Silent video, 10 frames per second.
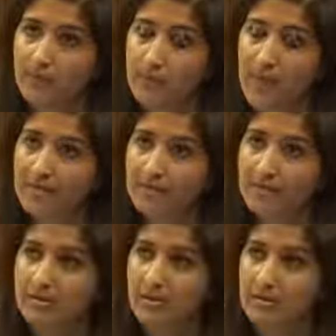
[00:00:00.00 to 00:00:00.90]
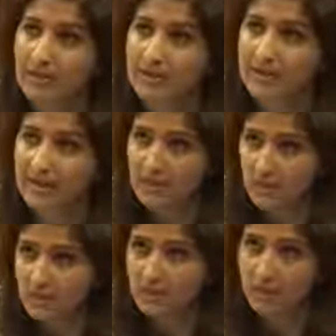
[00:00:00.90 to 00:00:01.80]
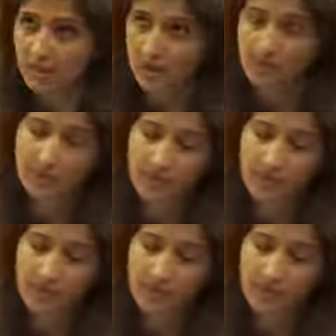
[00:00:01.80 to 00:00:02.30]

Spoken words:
mandate of protection. I will